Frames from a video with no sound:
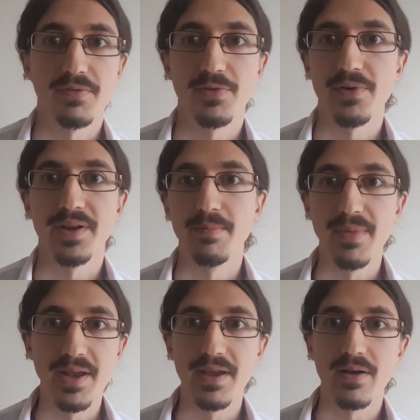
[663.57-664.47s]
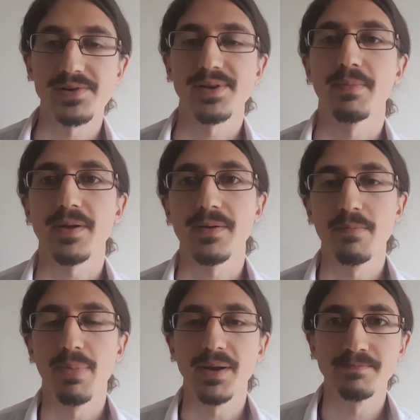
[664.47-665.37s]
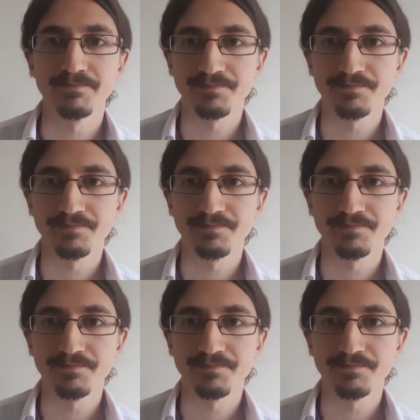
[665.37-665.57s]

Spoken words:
you're in a meeting or something. But,